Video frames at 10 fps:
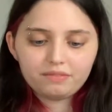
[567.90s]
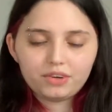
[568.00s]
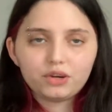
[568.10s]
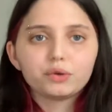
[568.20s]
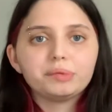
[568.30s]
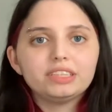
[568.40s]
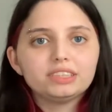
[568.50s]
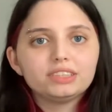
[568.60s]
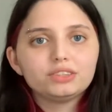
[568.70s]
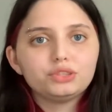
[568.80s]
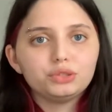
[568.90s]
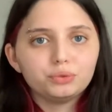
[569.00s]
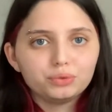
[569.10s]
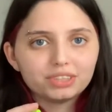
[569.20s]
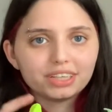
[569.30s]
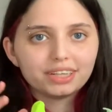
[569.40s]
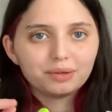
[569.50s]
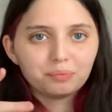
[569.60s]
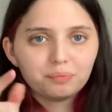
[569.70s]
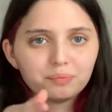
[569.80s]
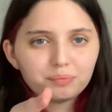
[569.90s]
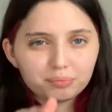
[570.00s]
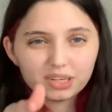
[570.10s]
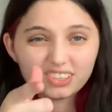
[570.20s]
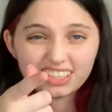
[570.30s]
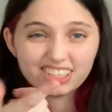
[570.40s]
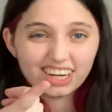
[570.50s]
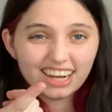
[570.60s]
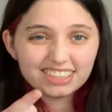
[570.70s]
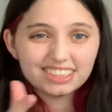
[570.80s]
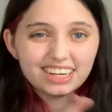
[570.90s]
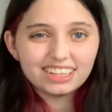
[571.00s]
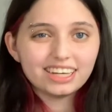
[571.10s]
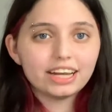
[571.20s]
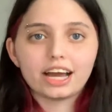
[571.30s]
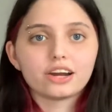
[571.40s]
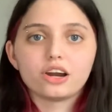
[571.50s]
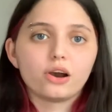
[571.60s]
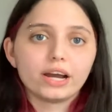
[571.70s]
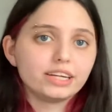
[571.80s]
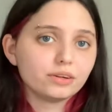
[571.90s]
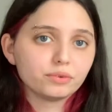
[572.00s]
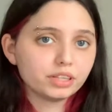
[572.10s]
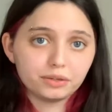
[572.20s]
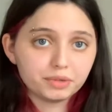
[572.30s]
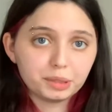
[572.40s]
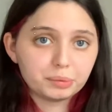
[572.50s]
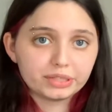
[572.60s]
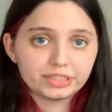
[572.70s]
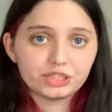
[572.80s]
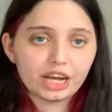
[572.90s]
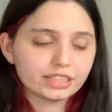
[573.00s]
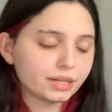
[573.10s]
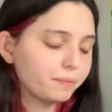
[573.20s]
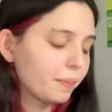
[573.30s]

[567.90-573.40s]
Hermes shoes in Percy Jackson, I think. I don't know, I didn't really read Percy Jackson.